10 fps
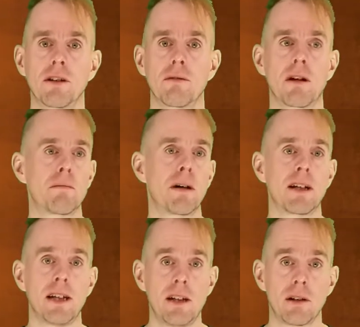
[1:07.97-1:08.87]
and run
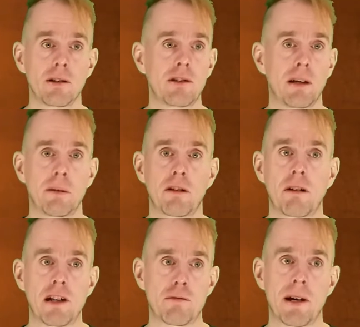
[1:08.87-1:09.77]
by INEOS up at
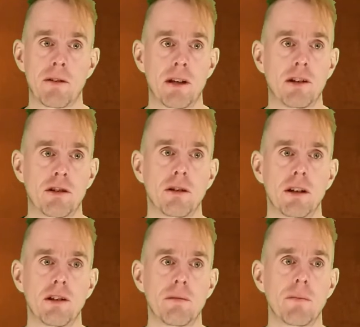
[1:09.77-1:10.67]
Grangemouth in
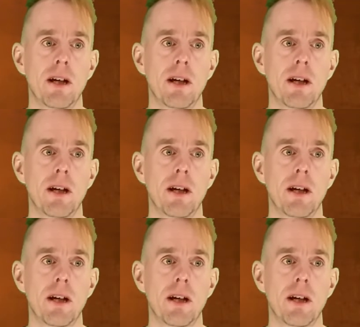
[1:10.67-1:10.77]
Scotland.